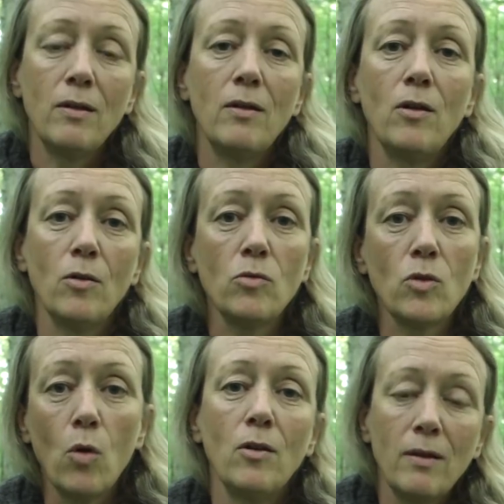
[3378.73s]
Not
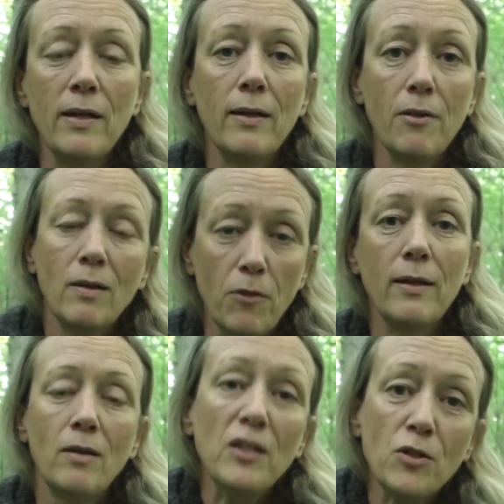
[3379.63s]
only the
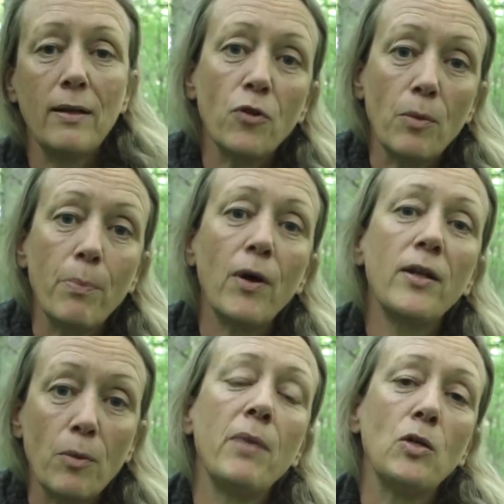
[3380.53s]
fit for the
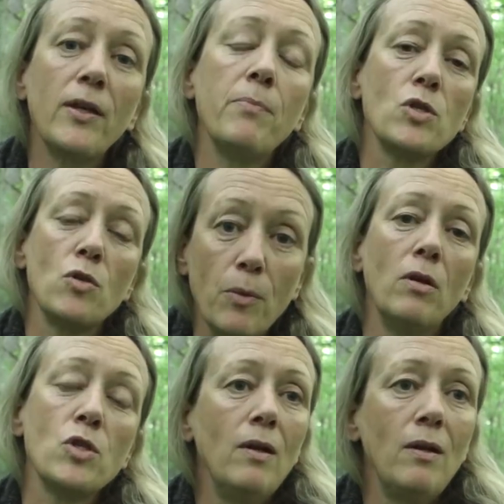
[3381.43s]
body, but also
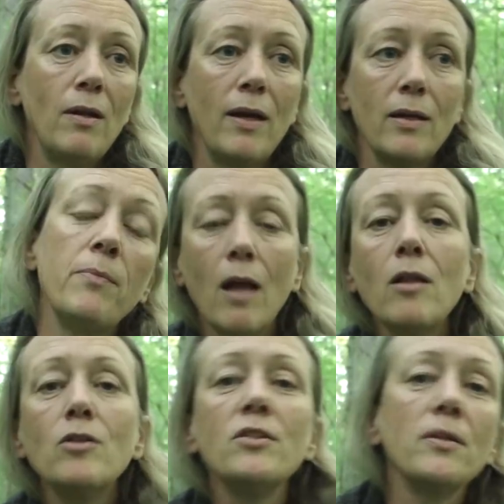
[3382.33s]
like
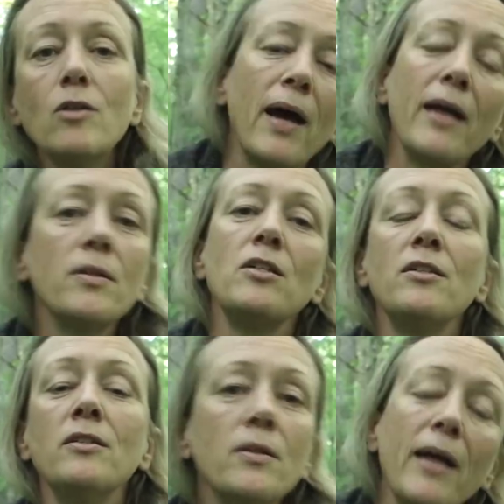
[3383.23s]
colors and
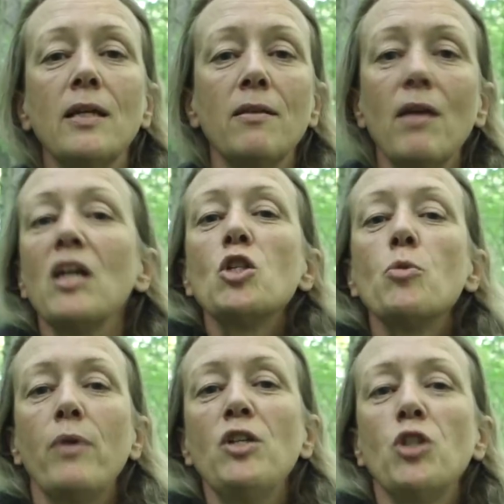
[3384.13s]
patterns and
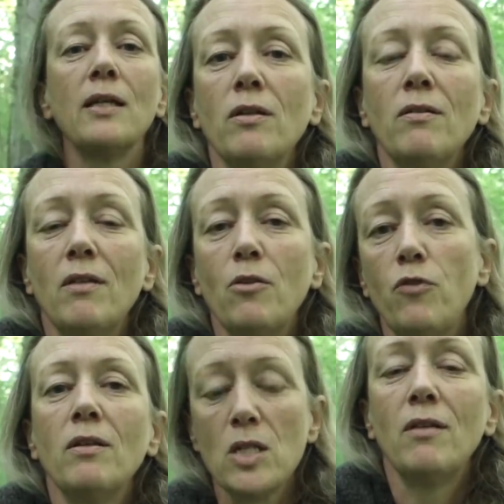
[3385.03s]
expression that
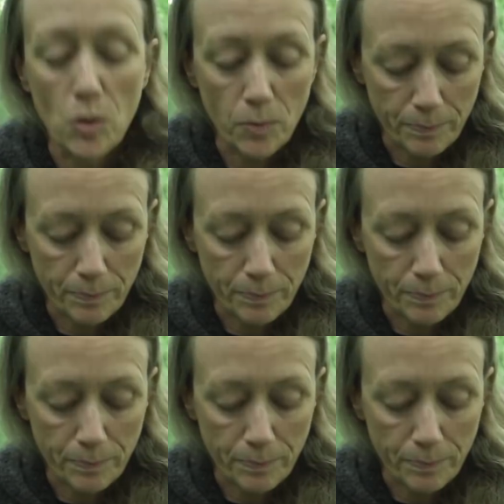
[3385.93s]
fits you.